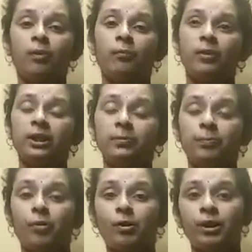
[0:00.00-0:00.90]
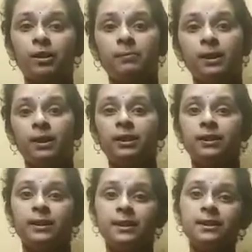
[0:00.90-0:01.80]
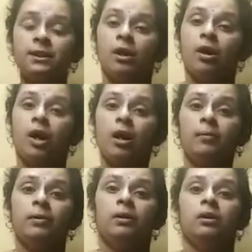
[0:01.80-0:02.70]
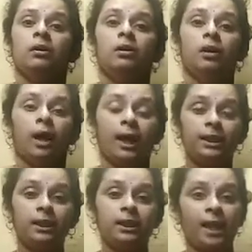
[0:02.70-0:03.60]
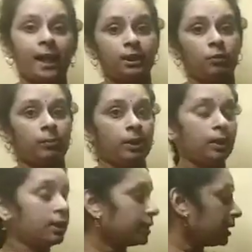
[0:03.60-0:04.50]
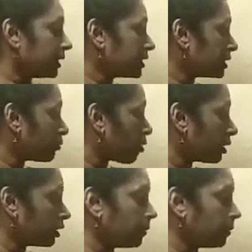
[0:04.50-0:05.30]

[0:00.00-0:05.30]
Very important metal, that is highly reactive metal, that is what?